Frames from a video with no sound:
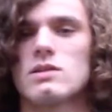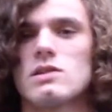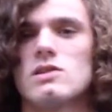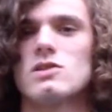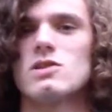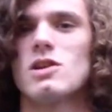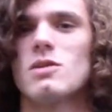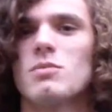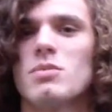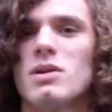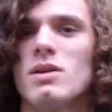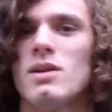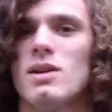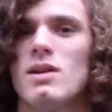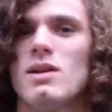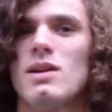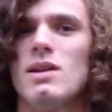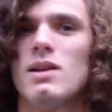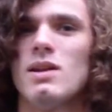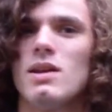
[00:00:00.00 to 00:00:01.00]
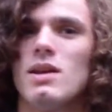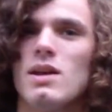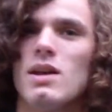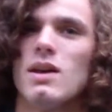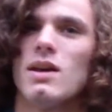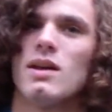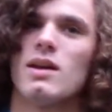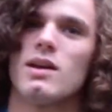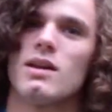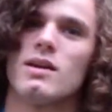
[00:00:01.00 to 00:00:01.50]
to jump,
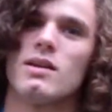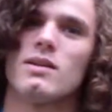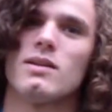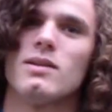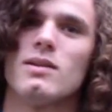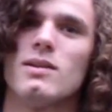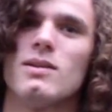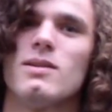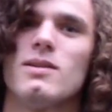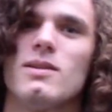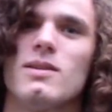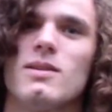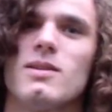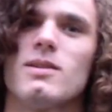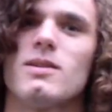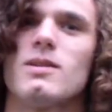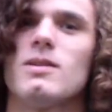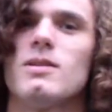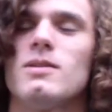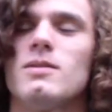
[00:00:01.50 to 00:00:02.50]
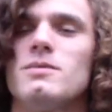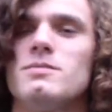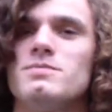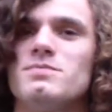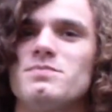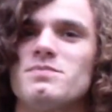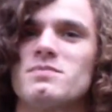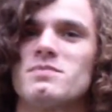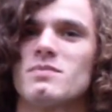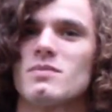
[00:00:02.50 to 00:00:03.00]
and
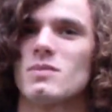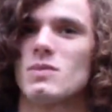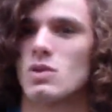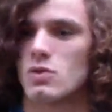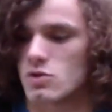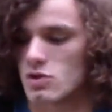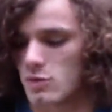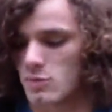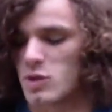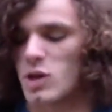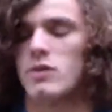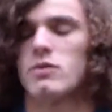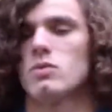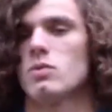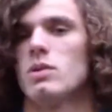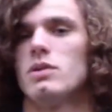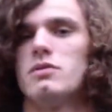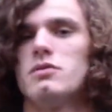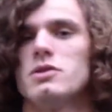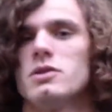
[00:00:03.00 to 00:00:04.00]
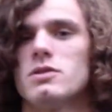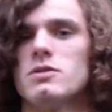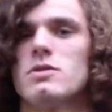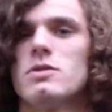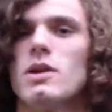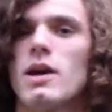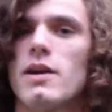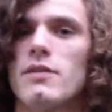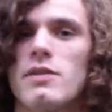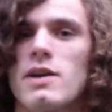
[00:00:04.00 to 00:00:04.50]
you're jumping off of one foot, so you
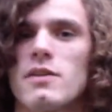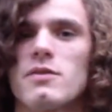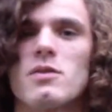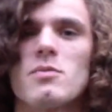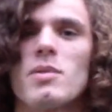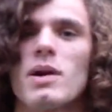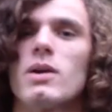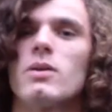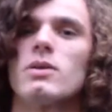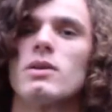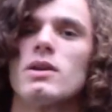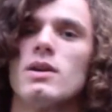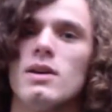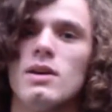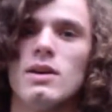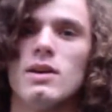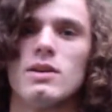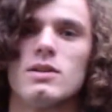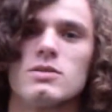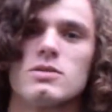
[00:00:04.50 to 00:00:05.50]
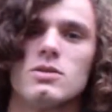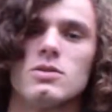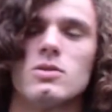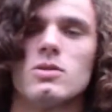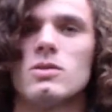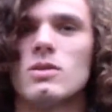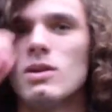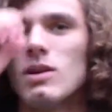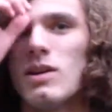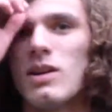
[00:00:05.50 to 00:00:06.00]
have half the power. So
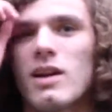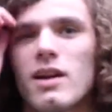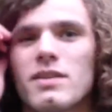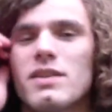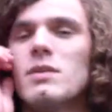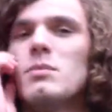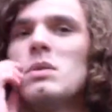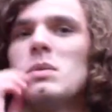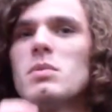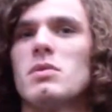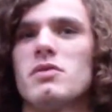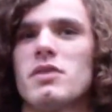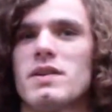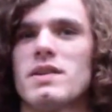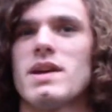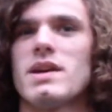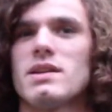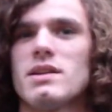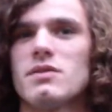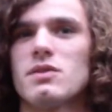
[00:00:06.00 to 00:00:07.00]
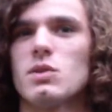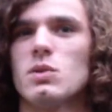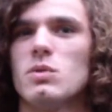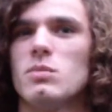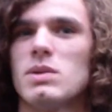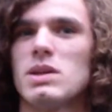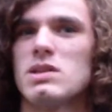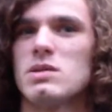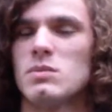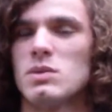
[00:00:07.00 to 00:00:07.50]
I think people find that difficult,
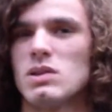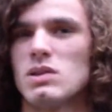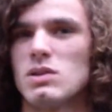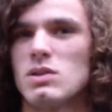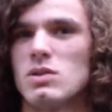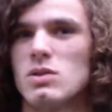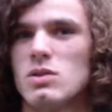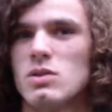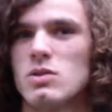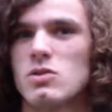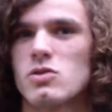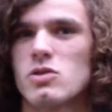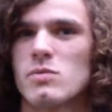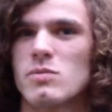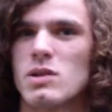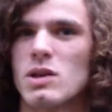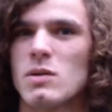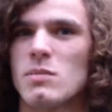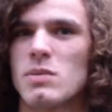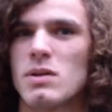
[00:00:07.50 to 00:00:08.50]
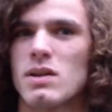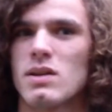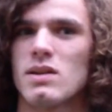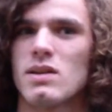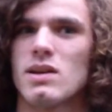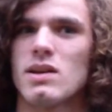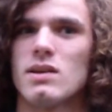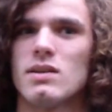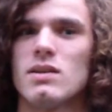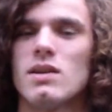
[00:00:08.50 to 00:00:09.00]
makes them a little tripped up, and
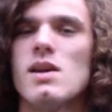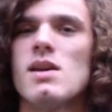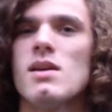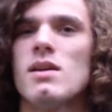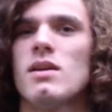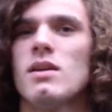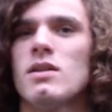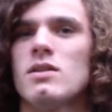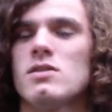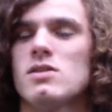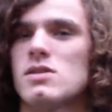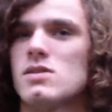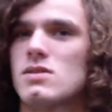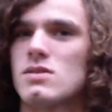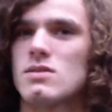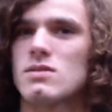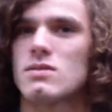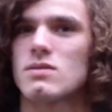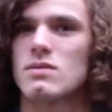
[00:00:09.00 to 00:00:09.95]
then just